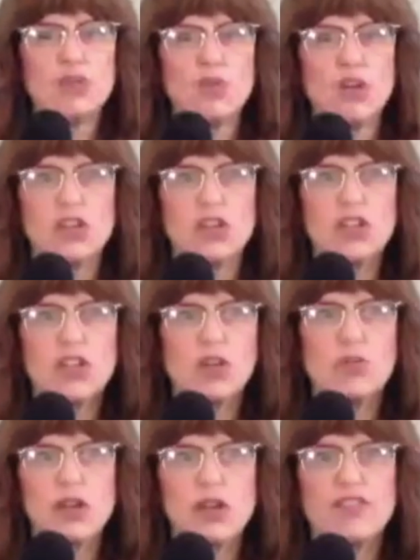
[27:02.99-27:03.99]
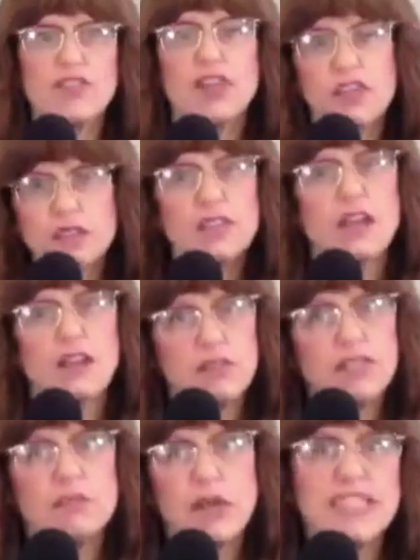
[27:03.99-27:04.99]
work. You know, whatever. And you, you know,
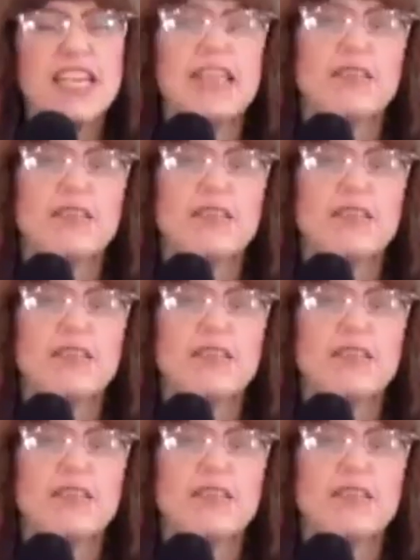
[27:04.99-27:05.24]
it might take a